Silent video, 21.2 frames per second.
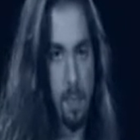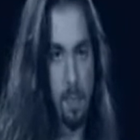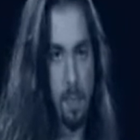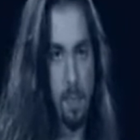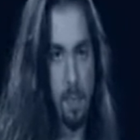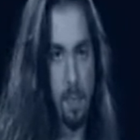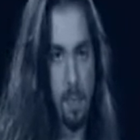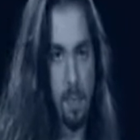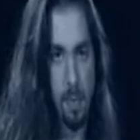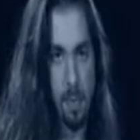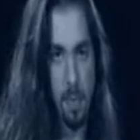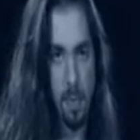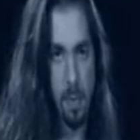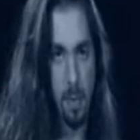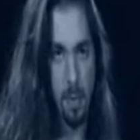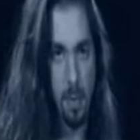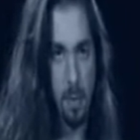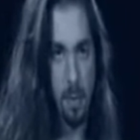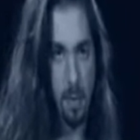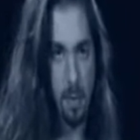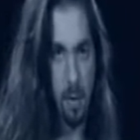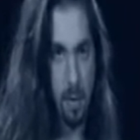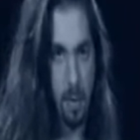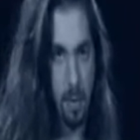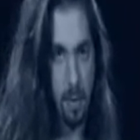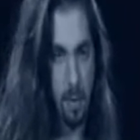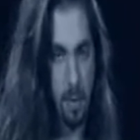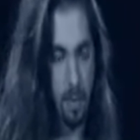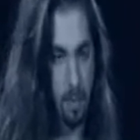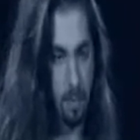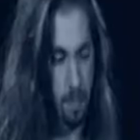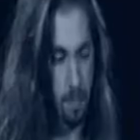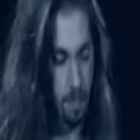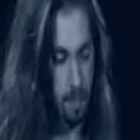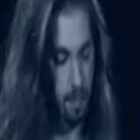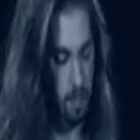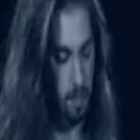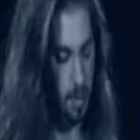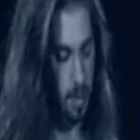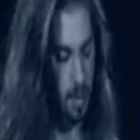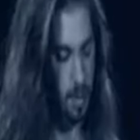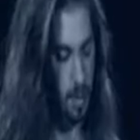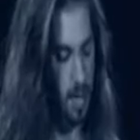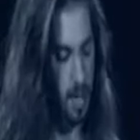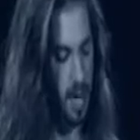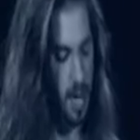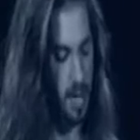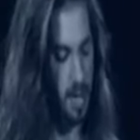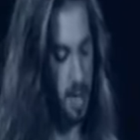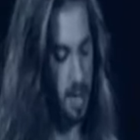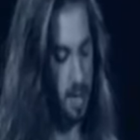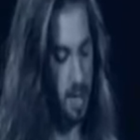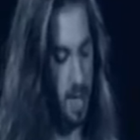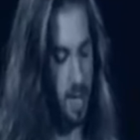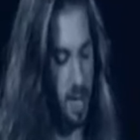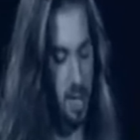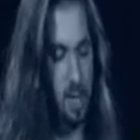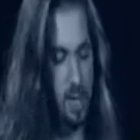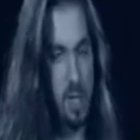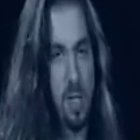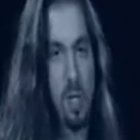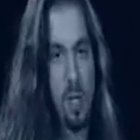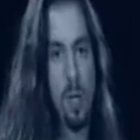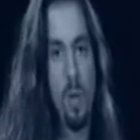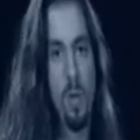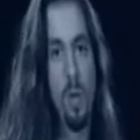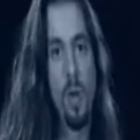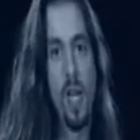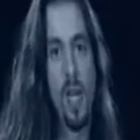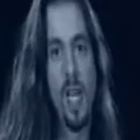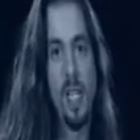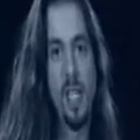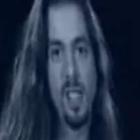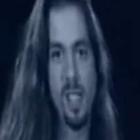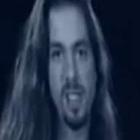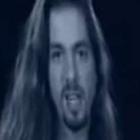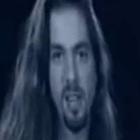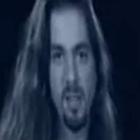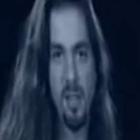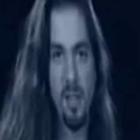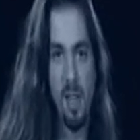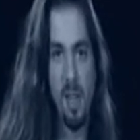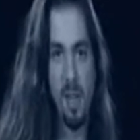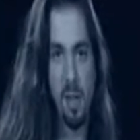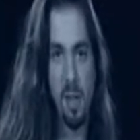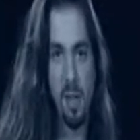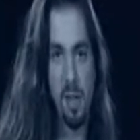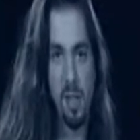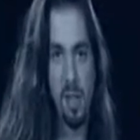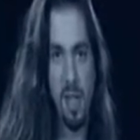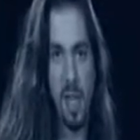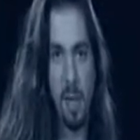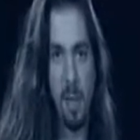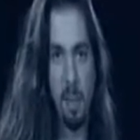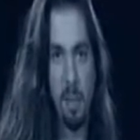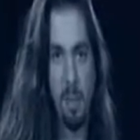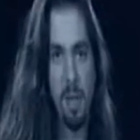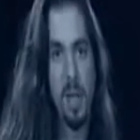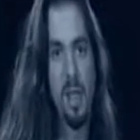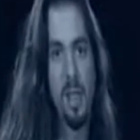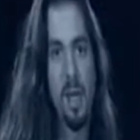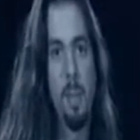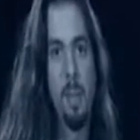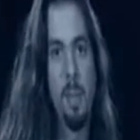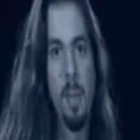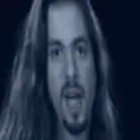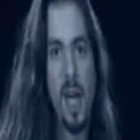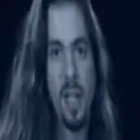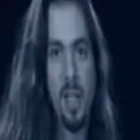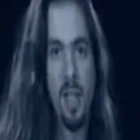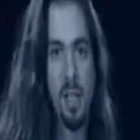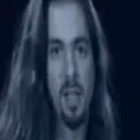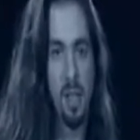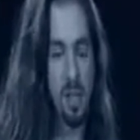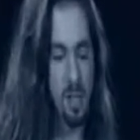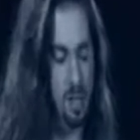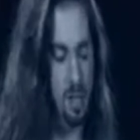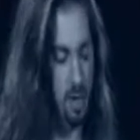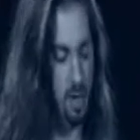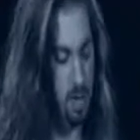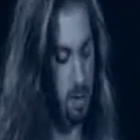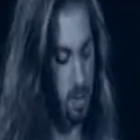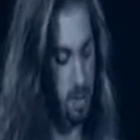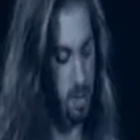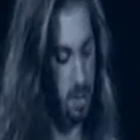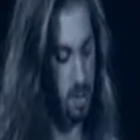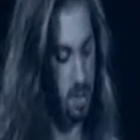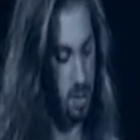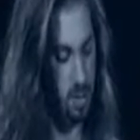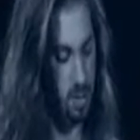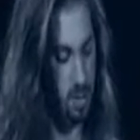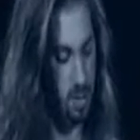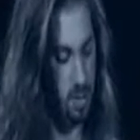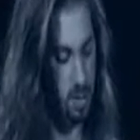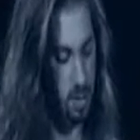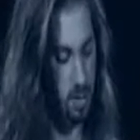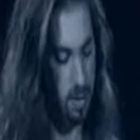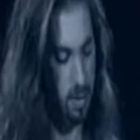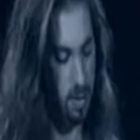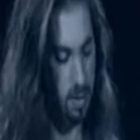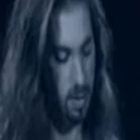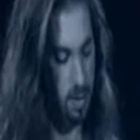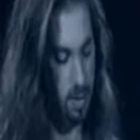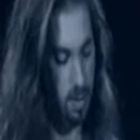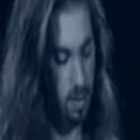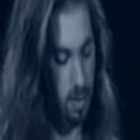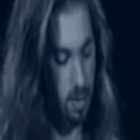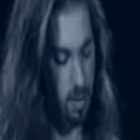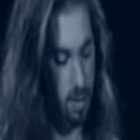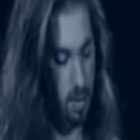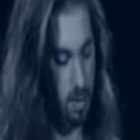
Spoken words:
And then taking the 2 inside fingers and putting them back to their starting position. The